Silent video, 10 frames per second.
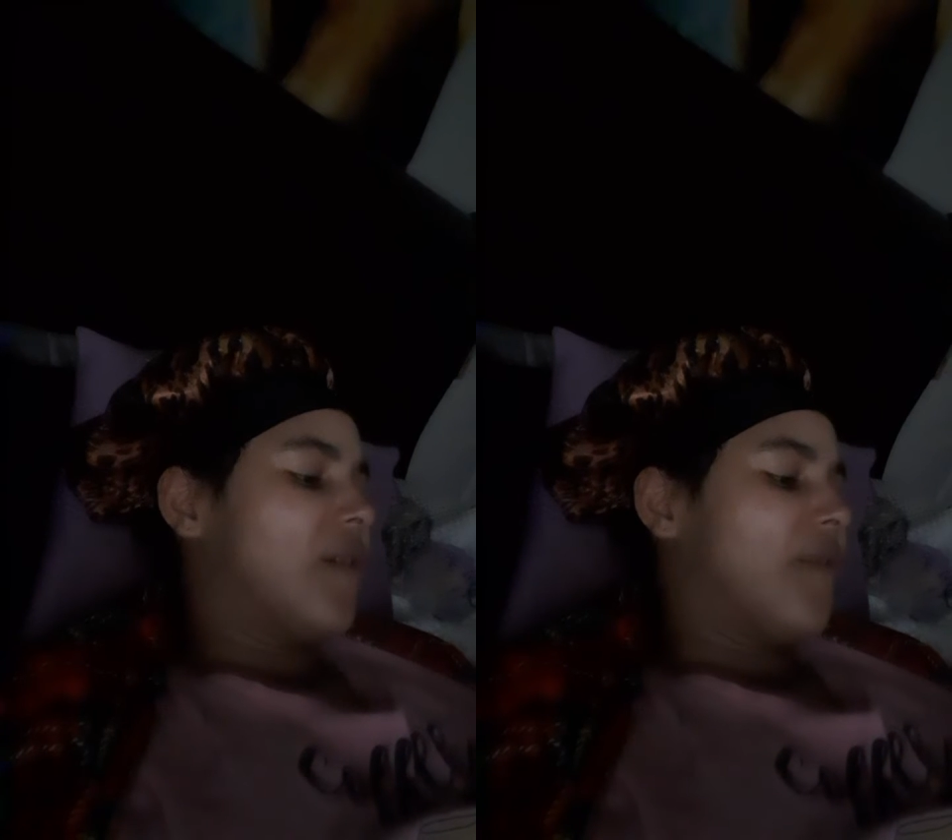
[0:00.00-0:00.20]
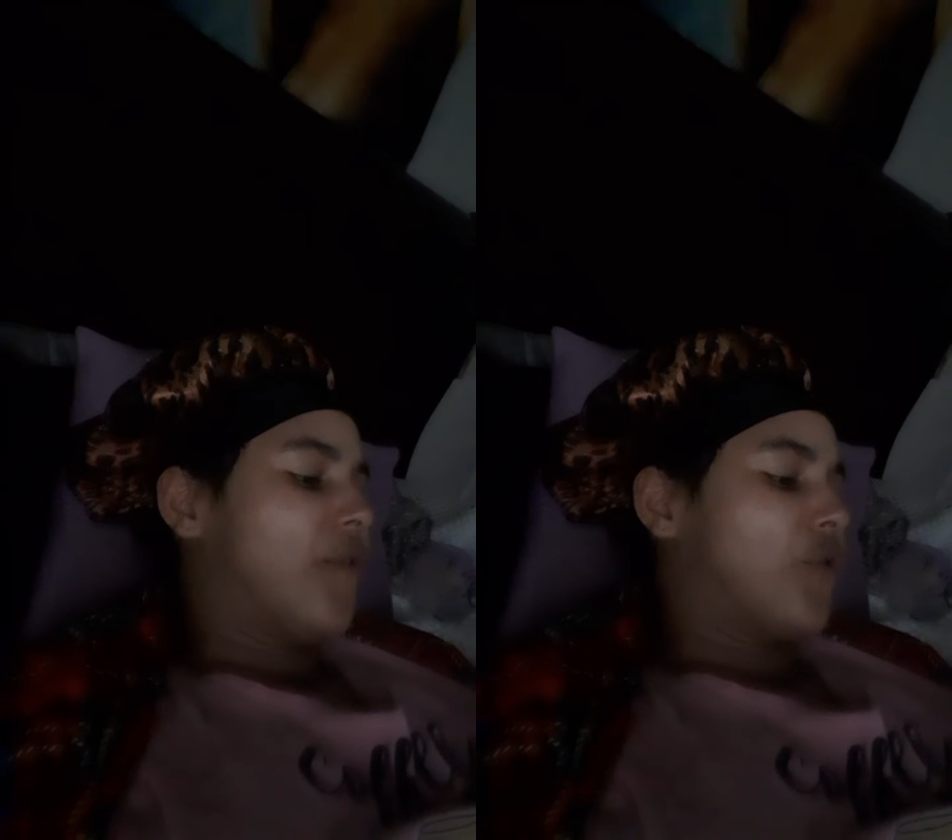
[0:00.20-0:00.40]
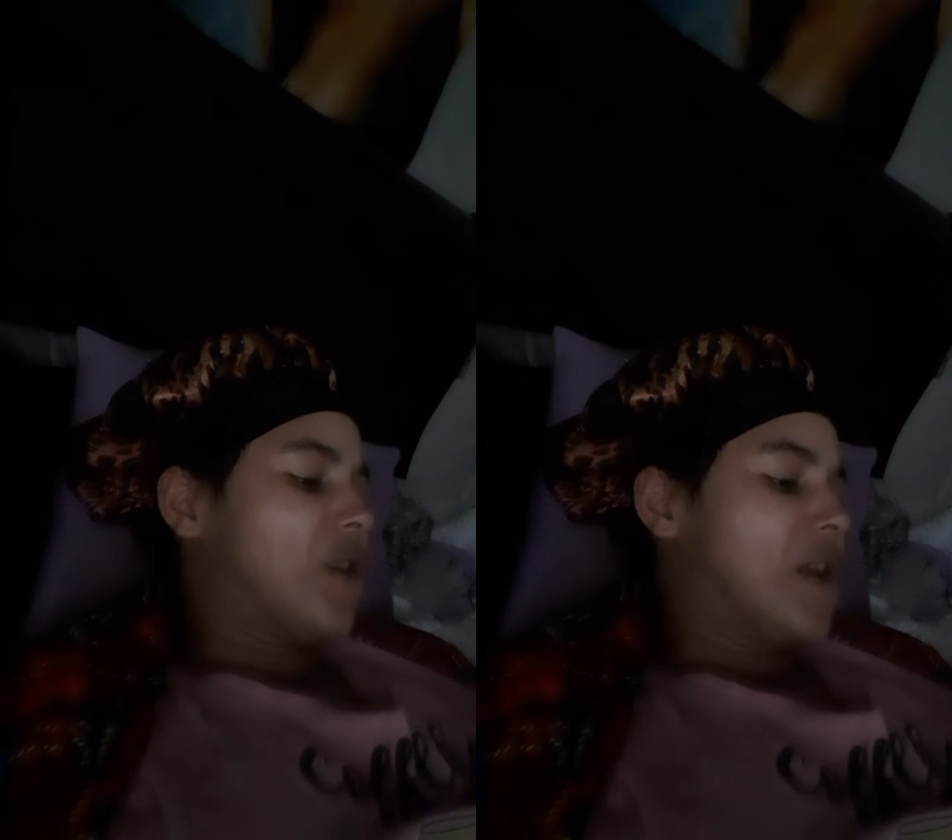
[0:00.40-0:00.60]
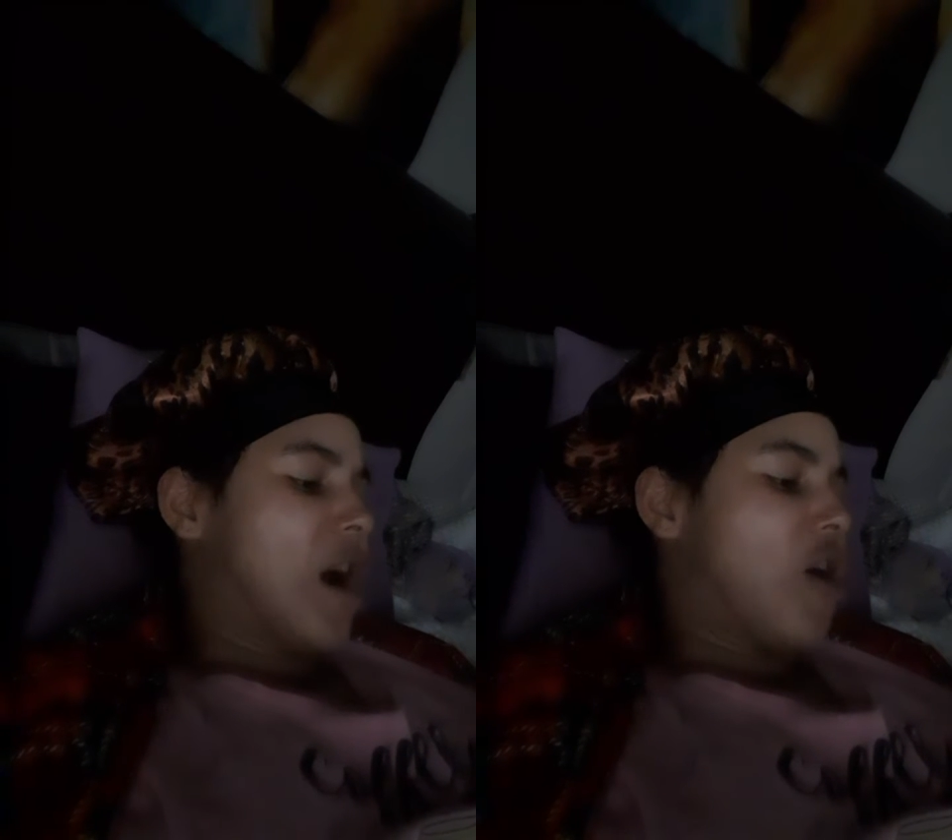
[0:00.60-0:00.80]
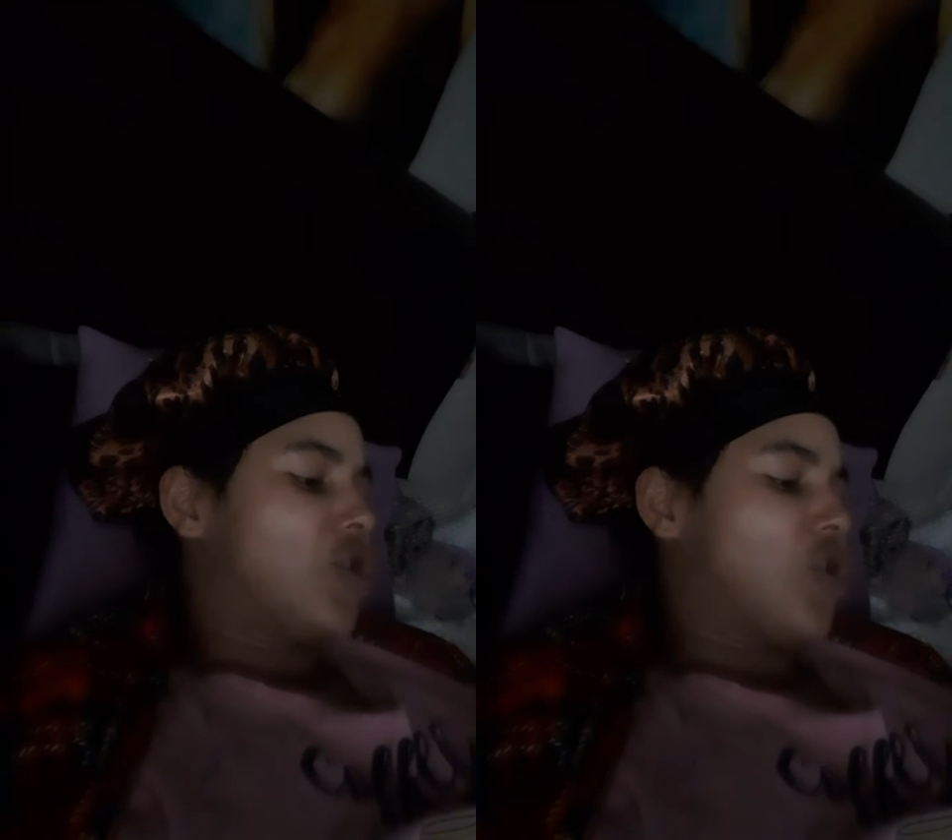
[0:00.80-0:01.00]
free
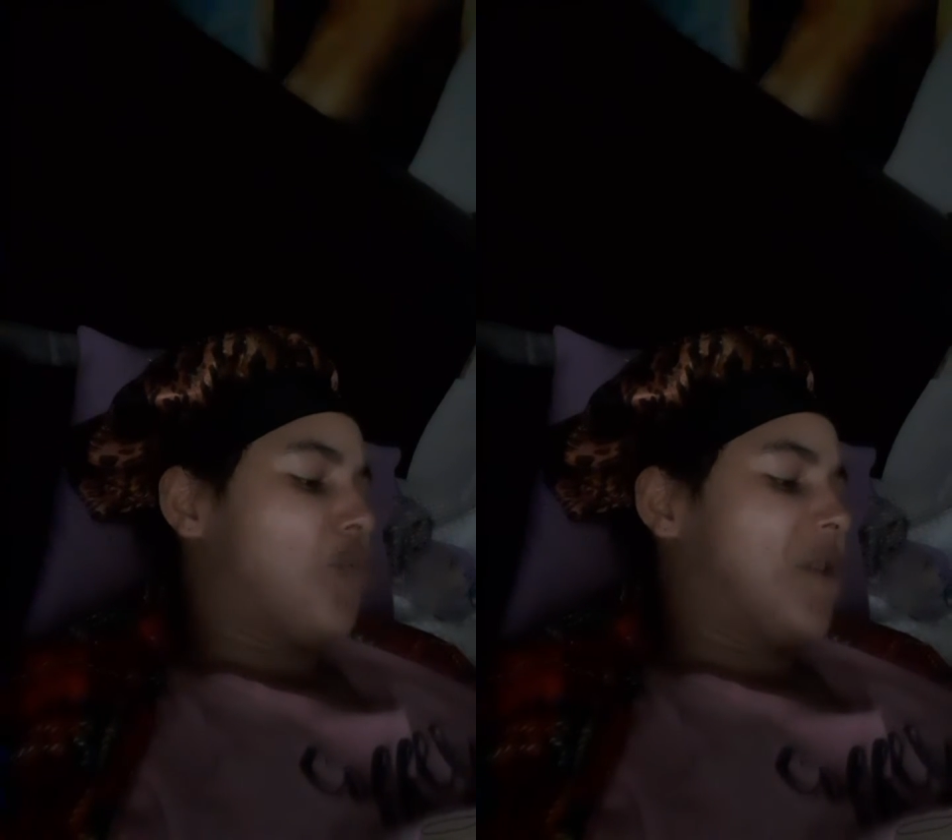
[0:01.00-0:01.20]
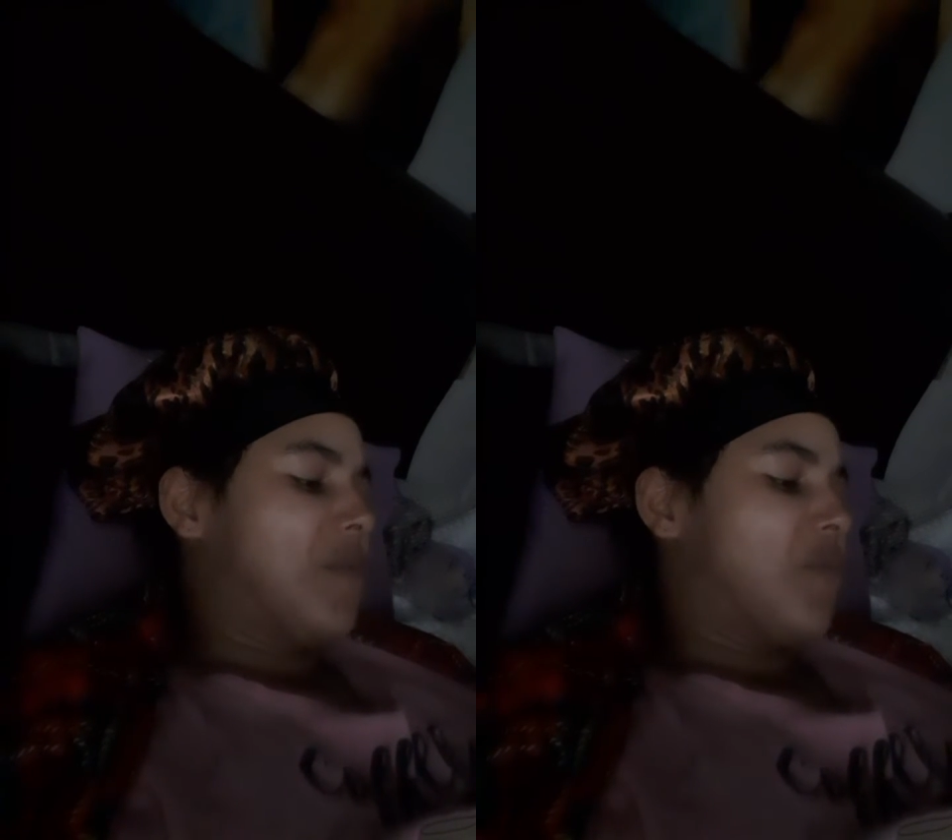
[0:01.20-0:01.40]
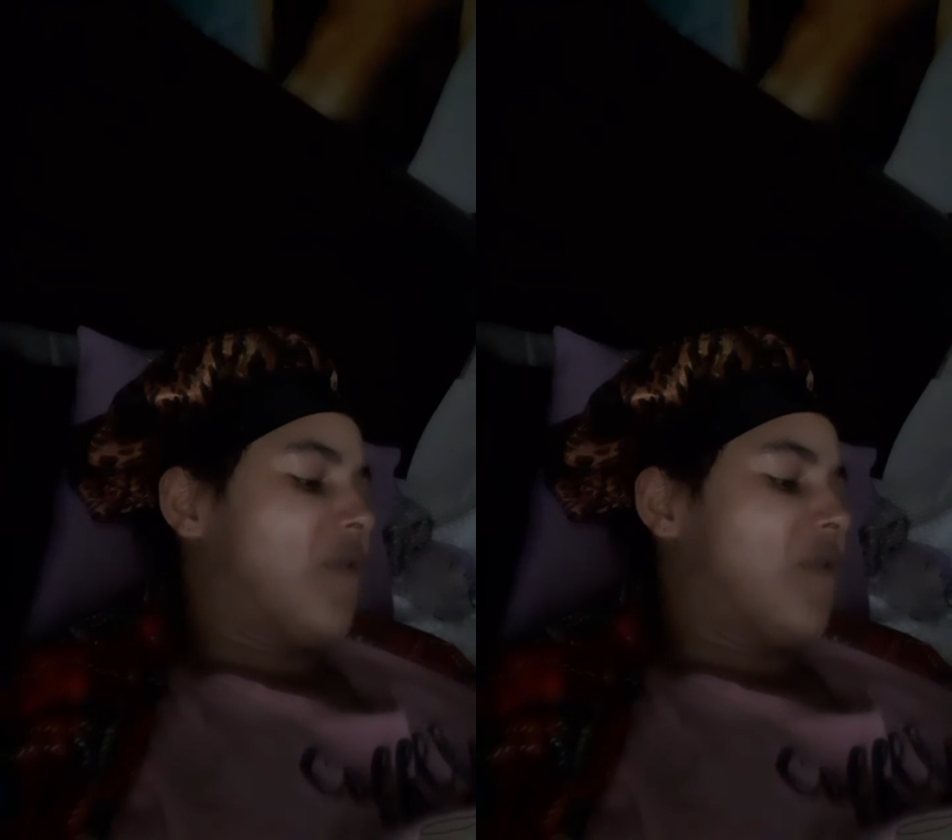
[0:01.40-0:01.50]
all your people